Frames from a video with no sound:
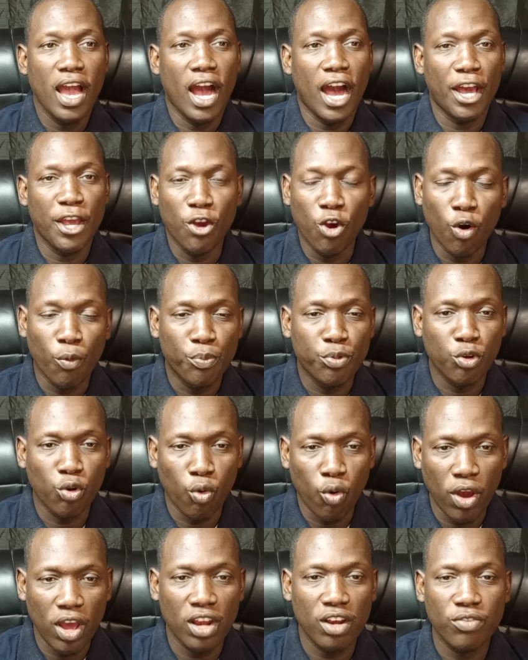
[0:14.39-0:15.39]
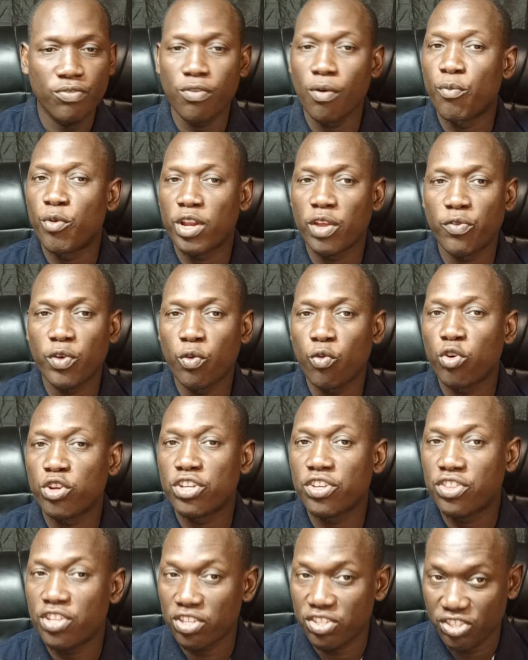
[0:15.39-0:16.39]
I hope you're well from whatever you
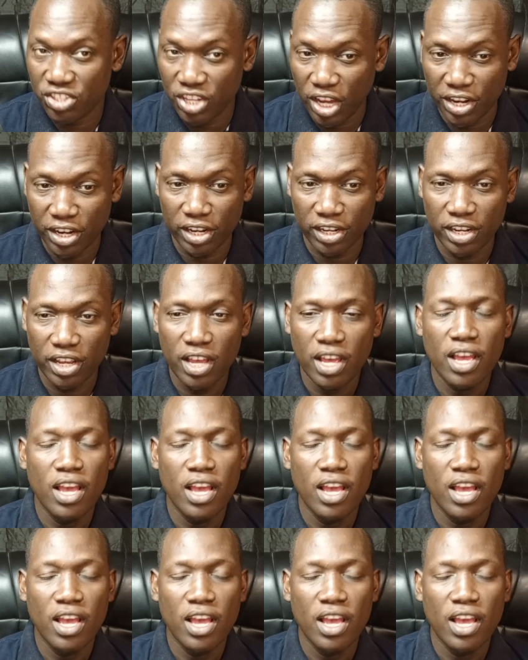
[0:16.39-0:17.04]
watch this channel.